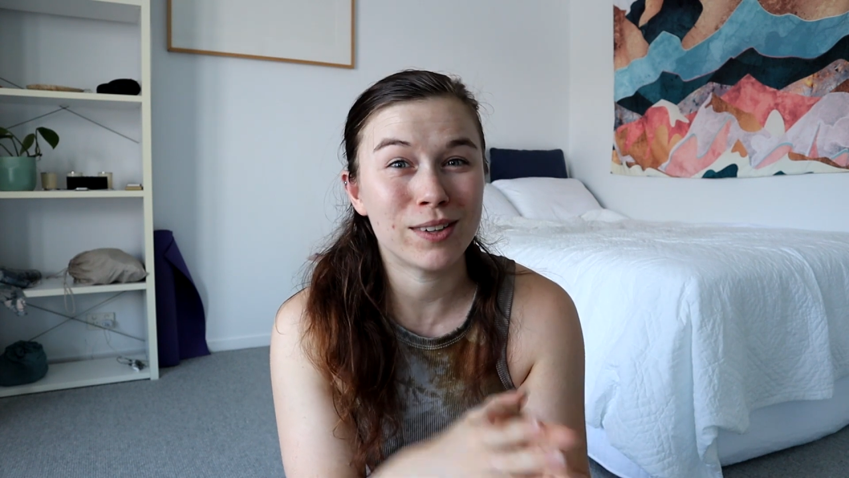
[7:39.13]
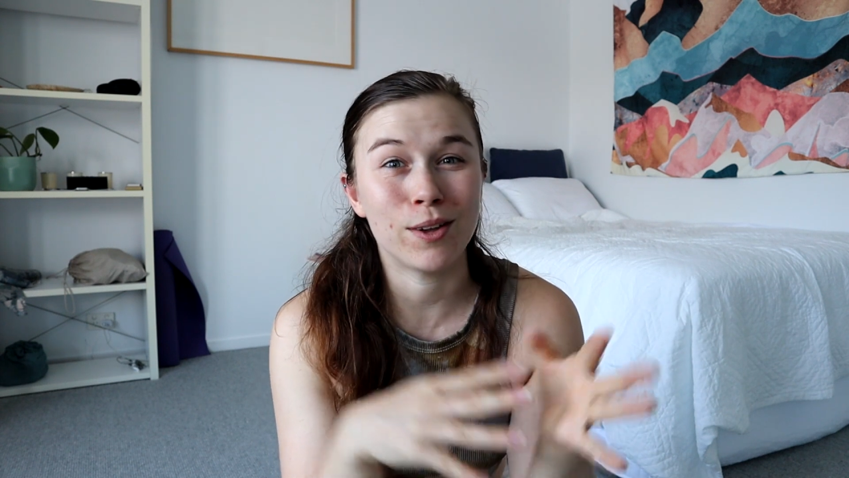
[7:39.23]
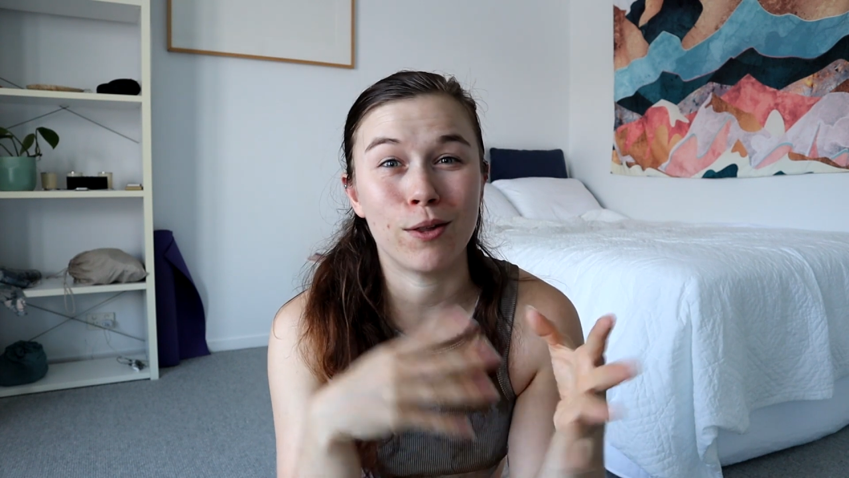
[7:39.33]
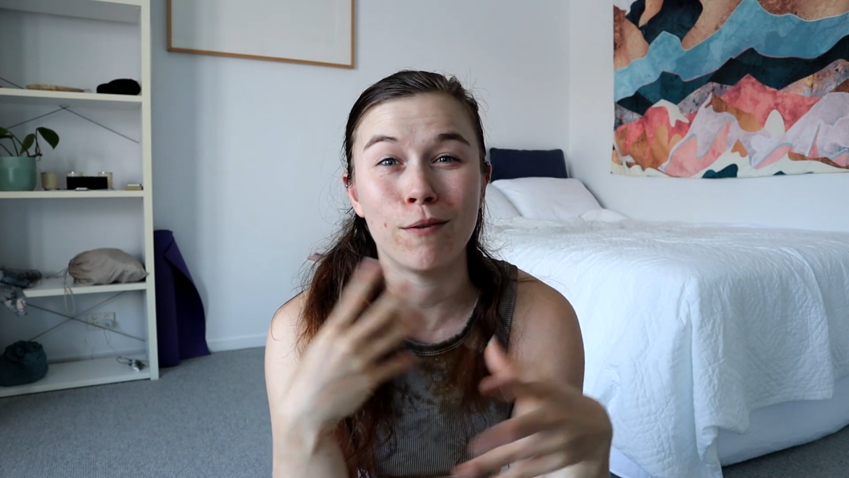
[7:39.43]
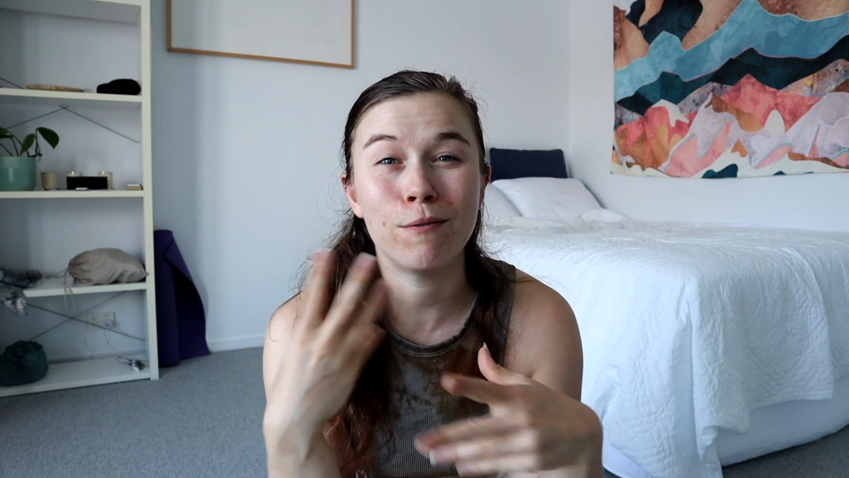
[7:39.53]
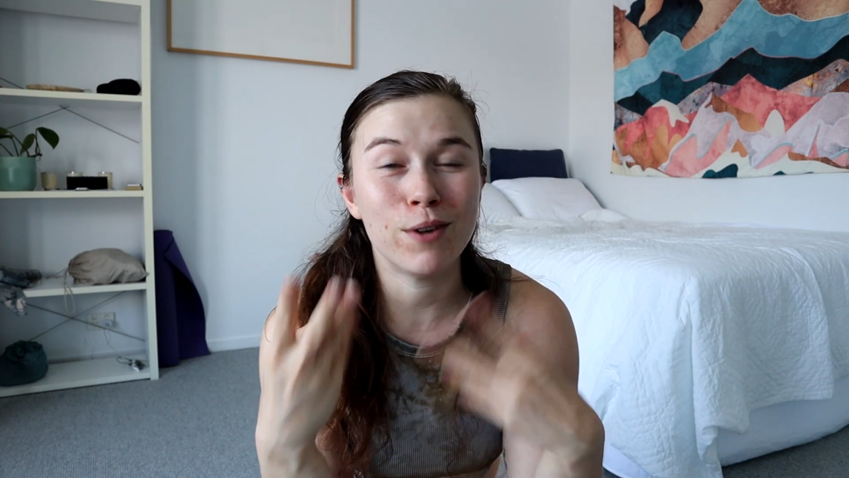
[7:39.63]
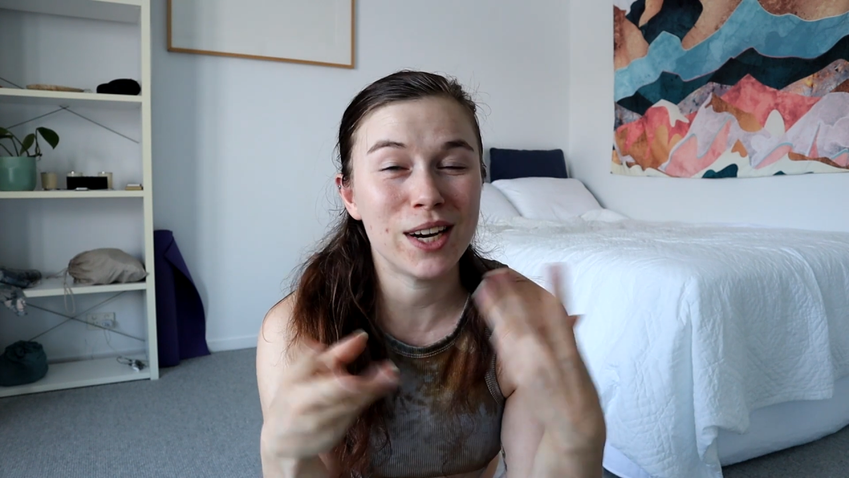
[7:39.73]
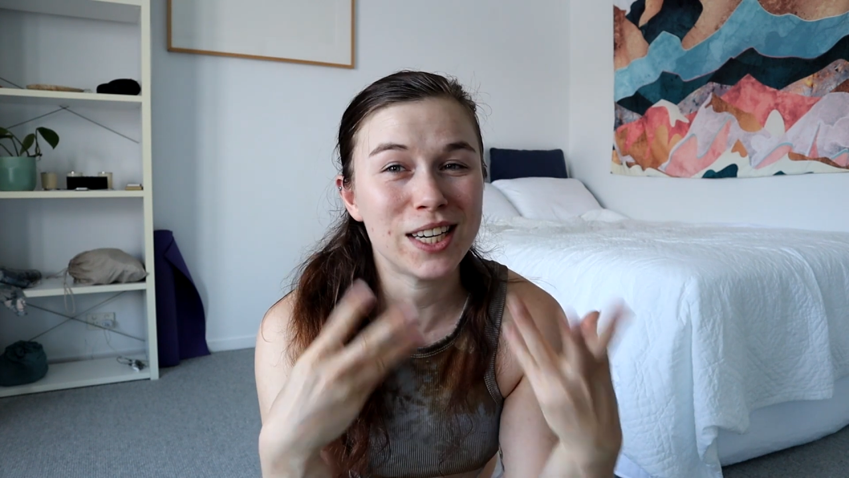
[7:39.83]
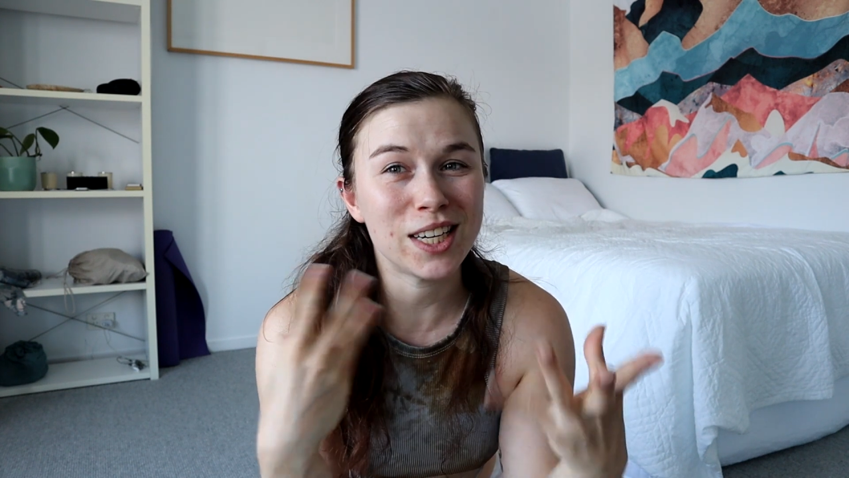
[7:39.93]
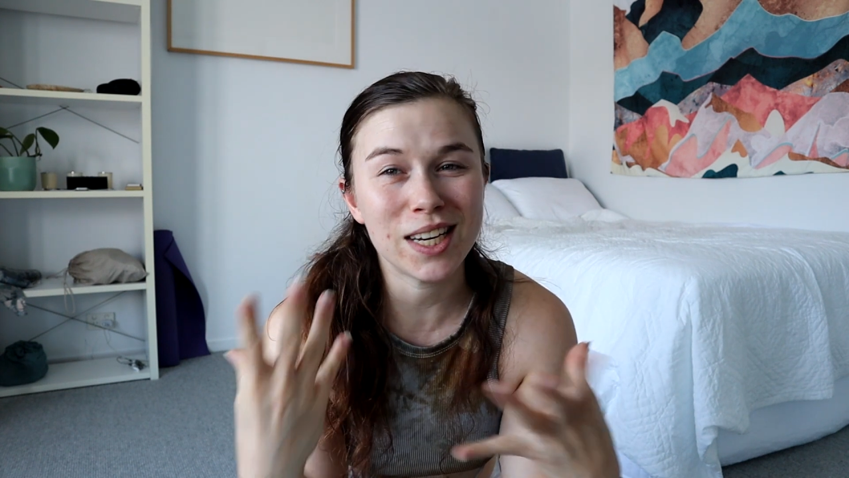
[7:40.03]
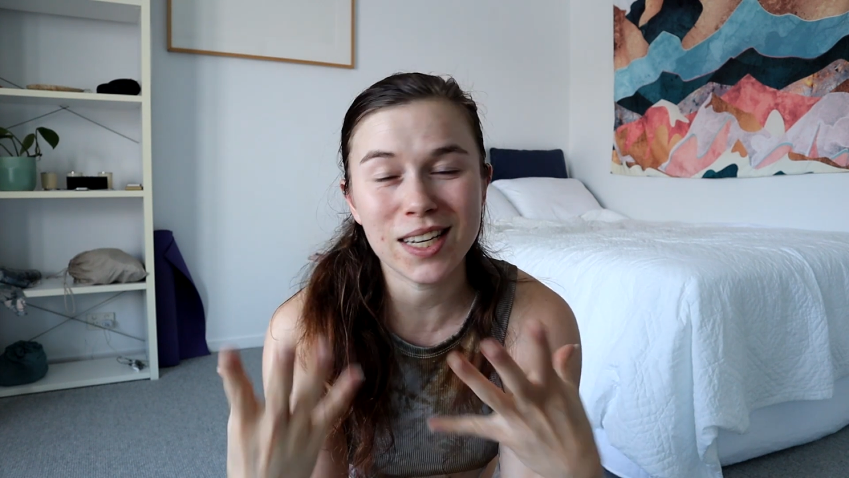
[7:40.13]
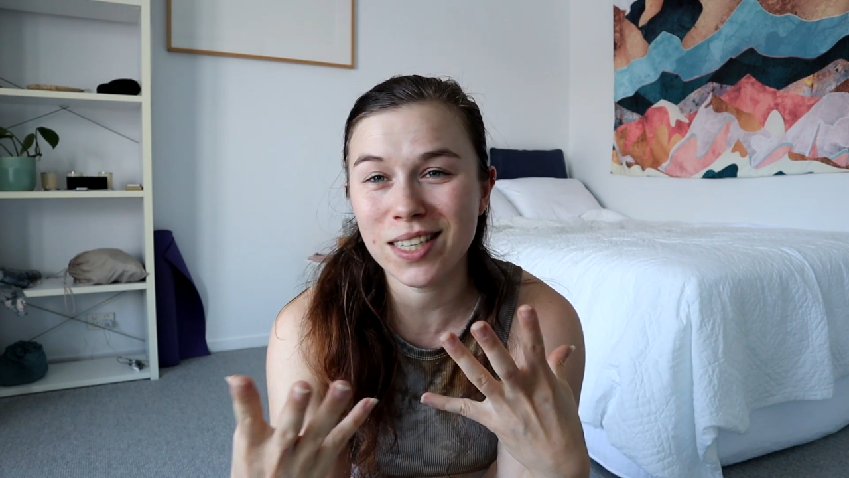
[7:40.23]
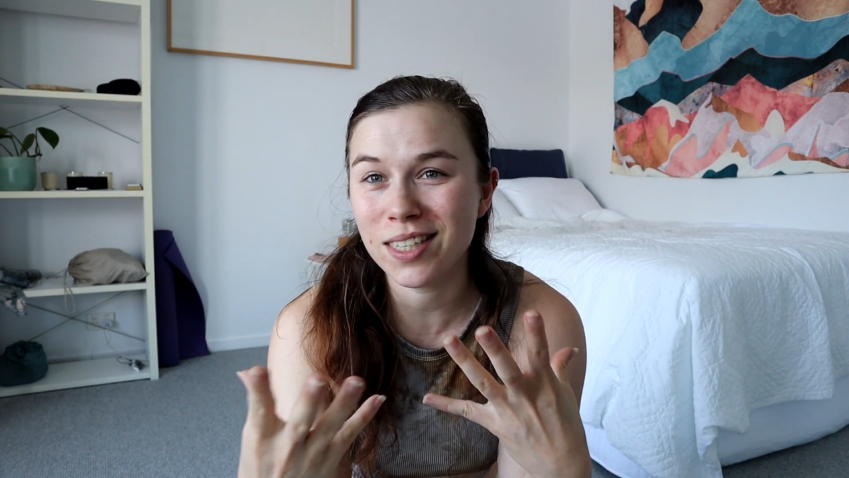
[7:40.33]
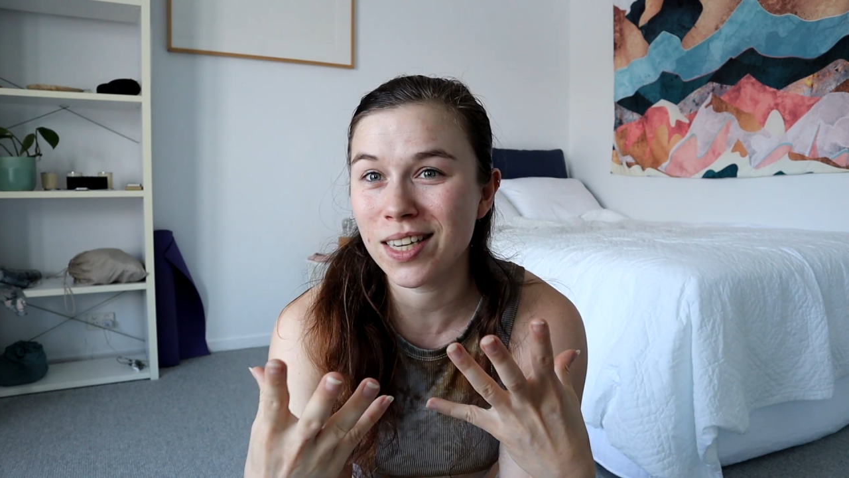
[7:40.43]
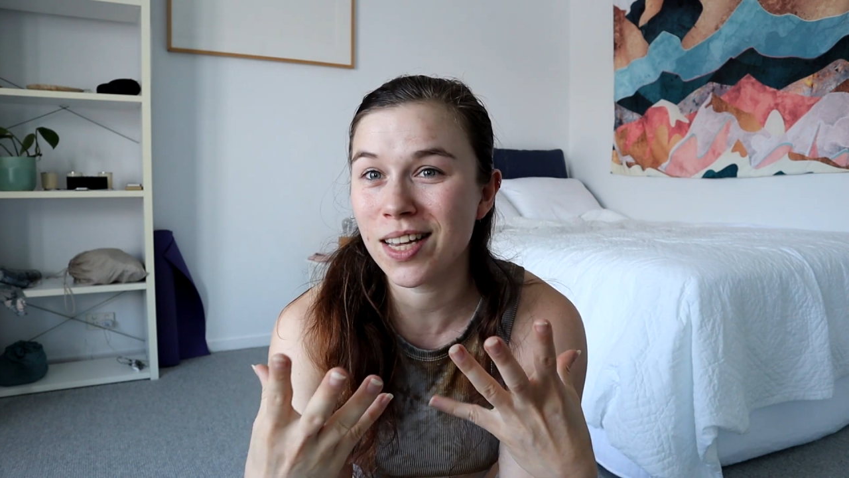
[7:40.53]
so the footage
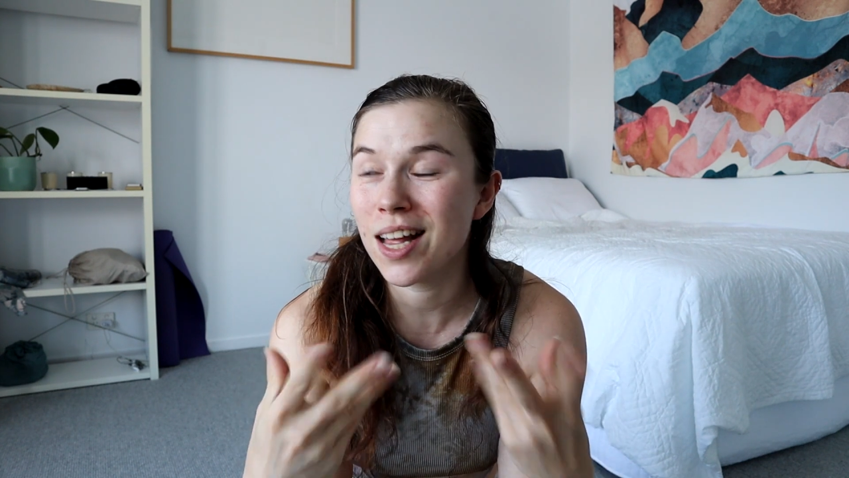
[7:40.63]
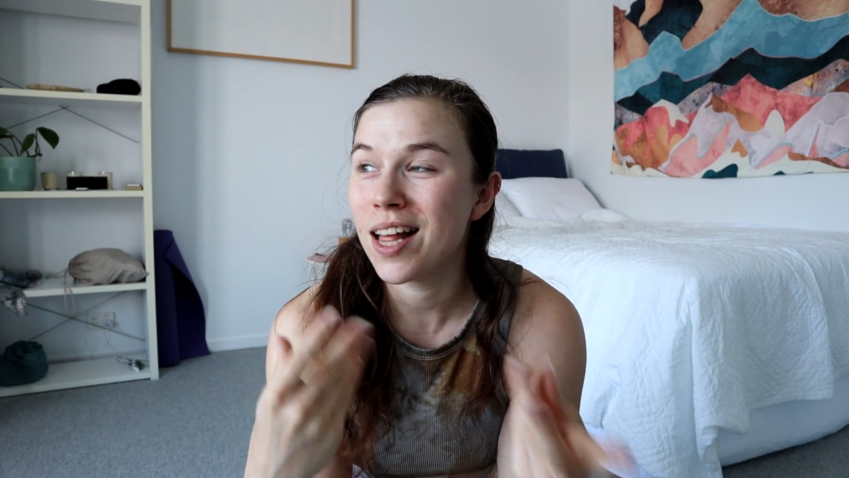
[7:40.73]
is,